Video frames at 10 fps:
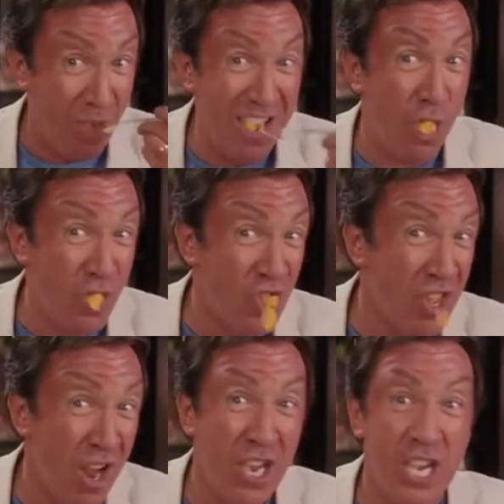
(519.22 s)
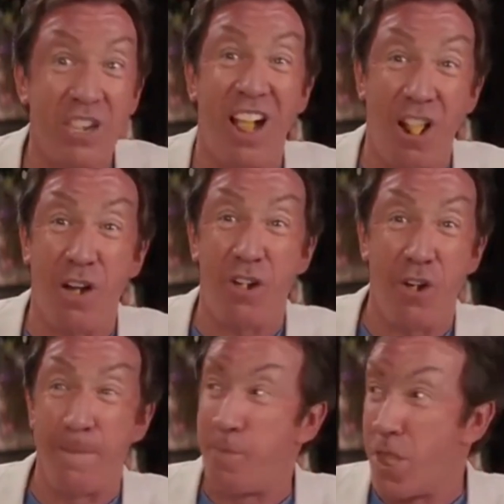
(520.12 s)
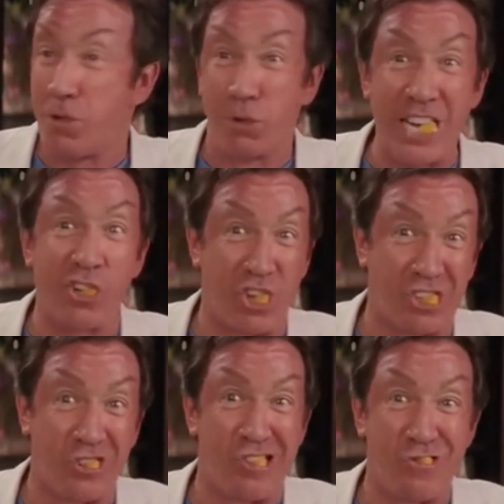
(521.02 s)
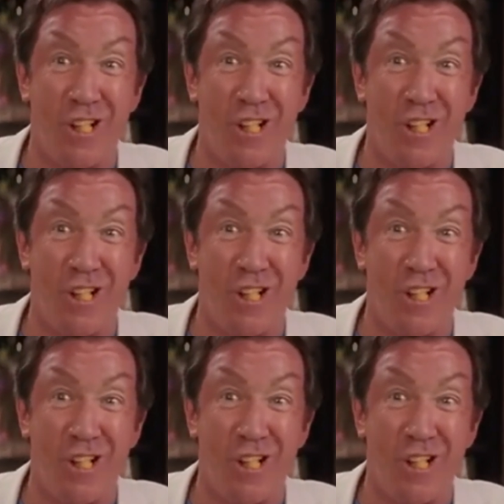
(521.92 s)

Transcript: then you got all your wrinkles are gone.